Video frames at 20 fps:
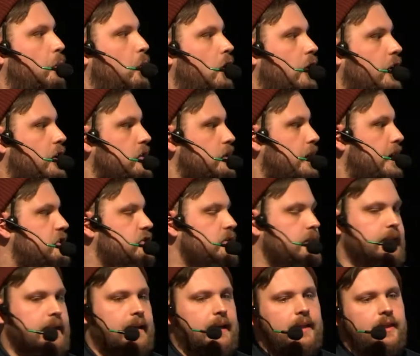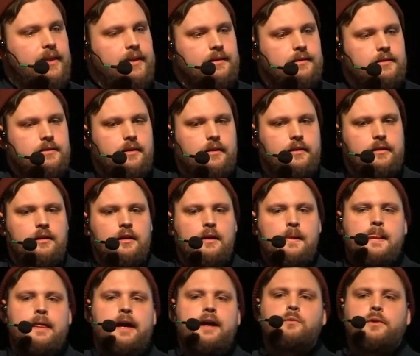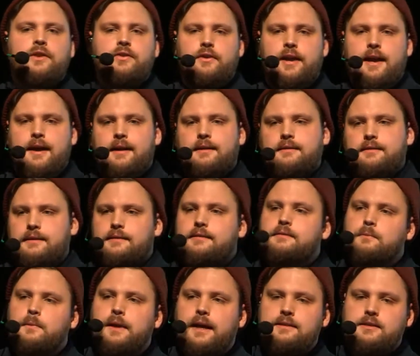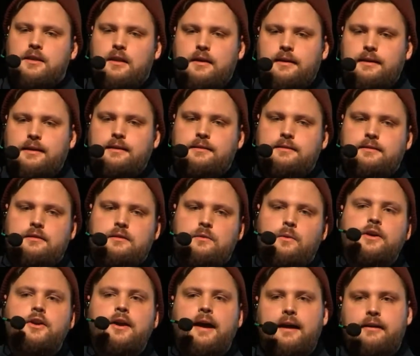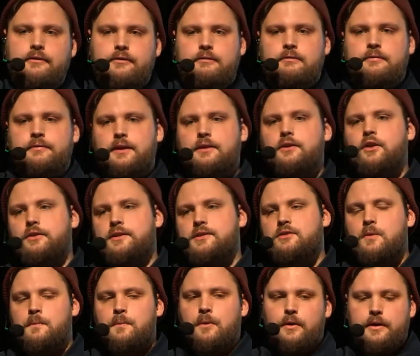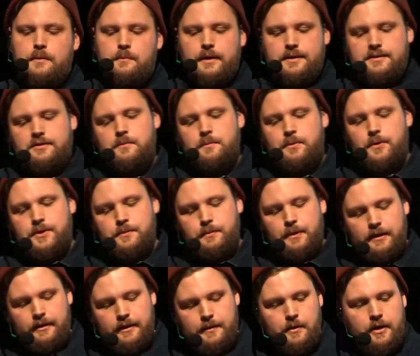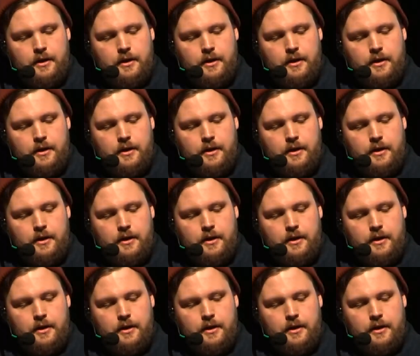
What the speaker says: work to actually get things done. And with React, this gets a lot easier when you have this component-based composability